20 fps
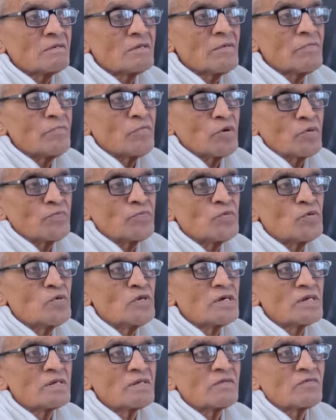the
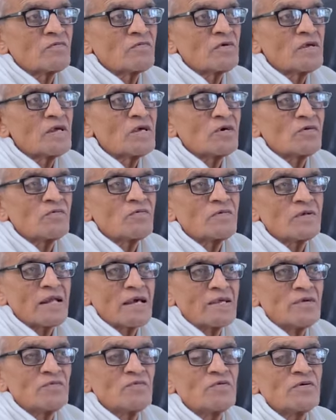popular way of
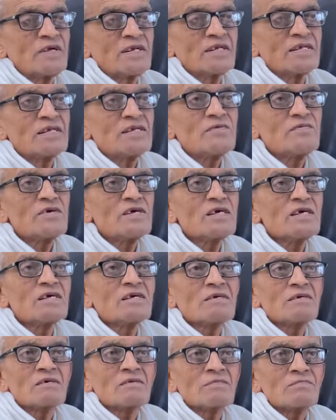life and
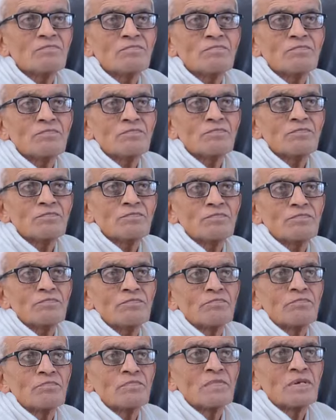living
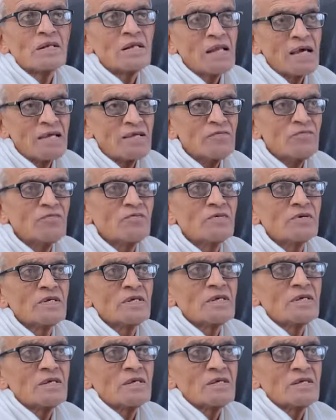life
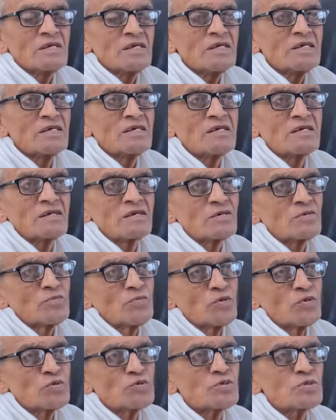in an
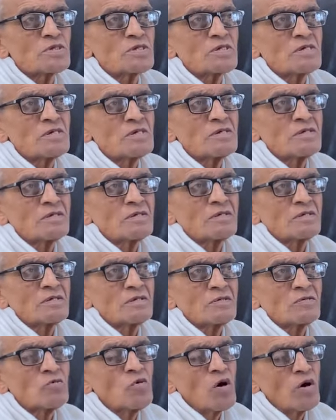utmost
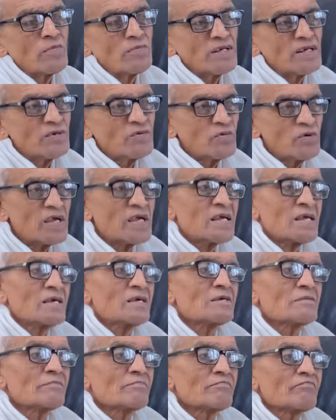common
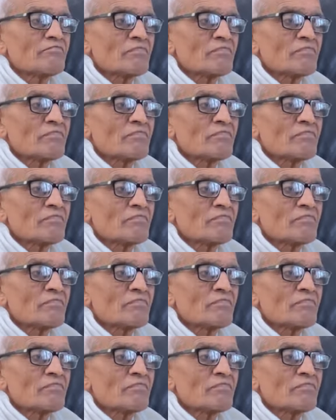way